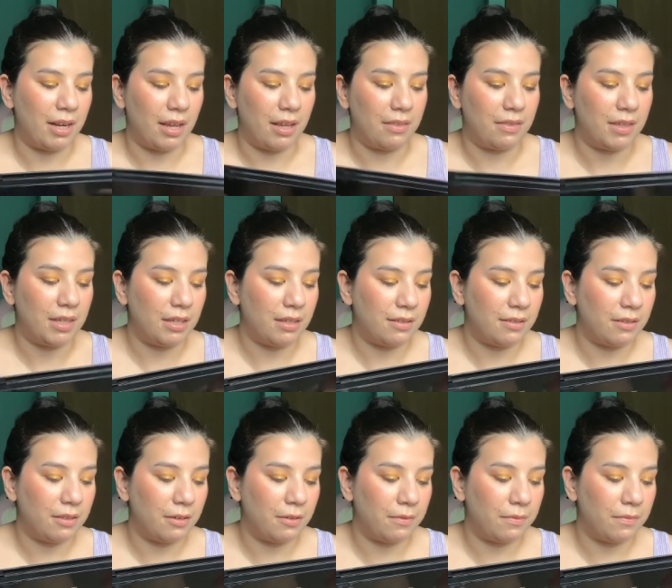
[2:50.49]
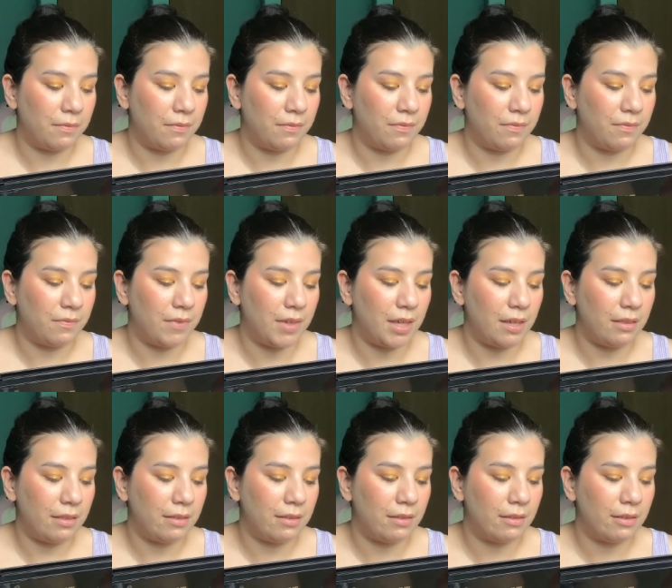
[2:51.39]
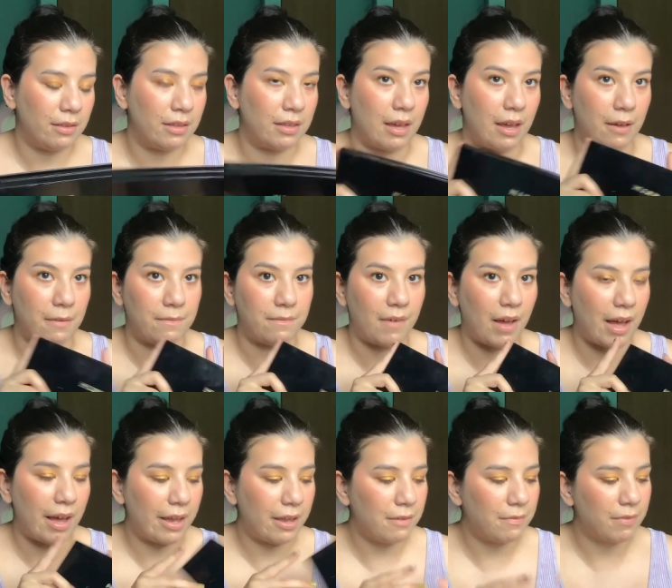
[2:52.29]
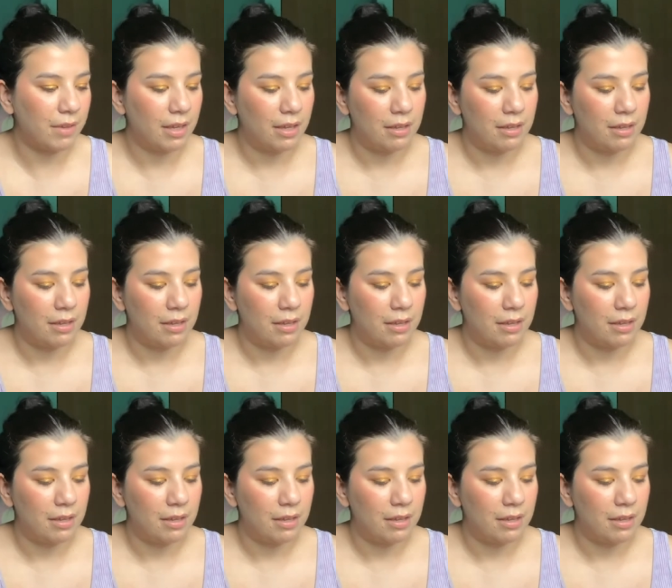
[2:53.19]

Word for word: I think it's their fifth, yeah, five,